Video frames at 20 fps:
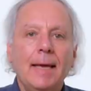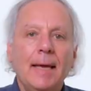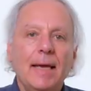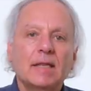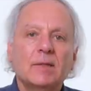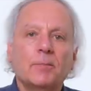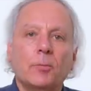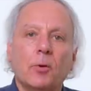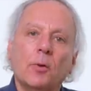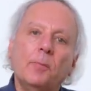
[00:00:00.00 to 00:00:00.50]

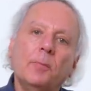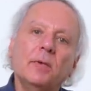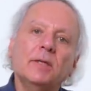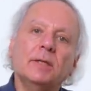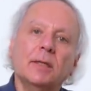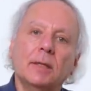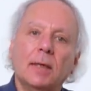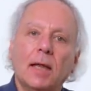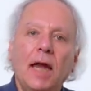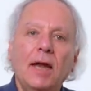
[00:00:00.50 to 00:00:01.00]
Its purpose
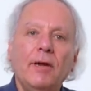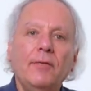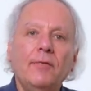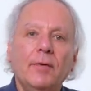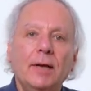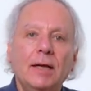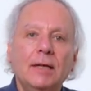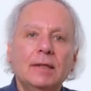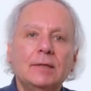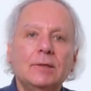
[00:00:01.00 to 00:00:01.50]
in life
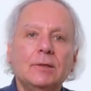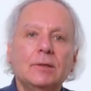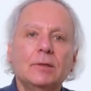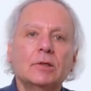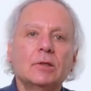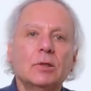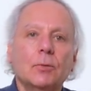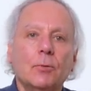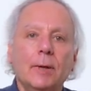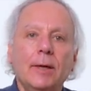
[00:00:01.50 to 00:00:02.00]
is to
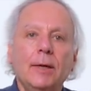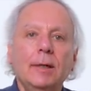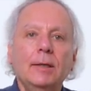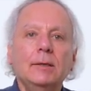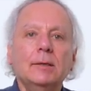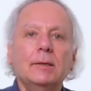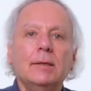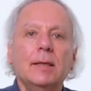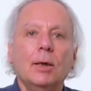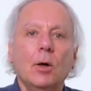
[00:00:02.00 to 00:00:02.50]

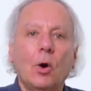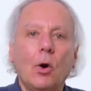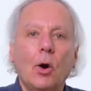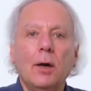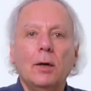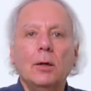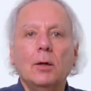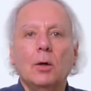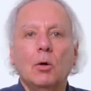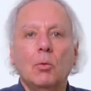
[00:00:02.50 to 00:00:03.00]
squeeze the
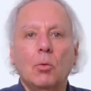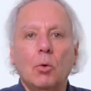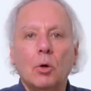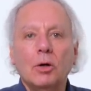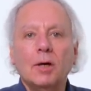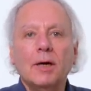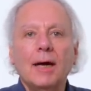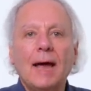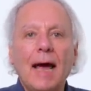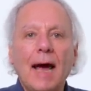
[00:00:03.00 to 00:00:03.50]
oil or
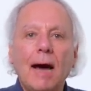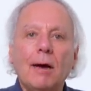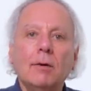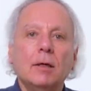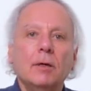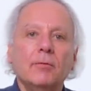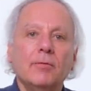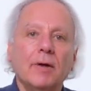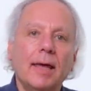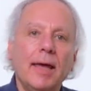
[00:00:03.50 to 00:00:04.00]
water
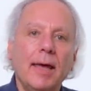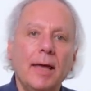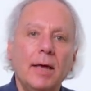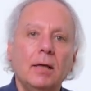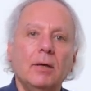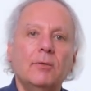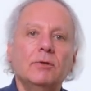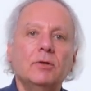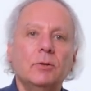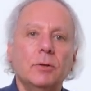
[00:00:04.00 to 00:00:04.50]
out of a can of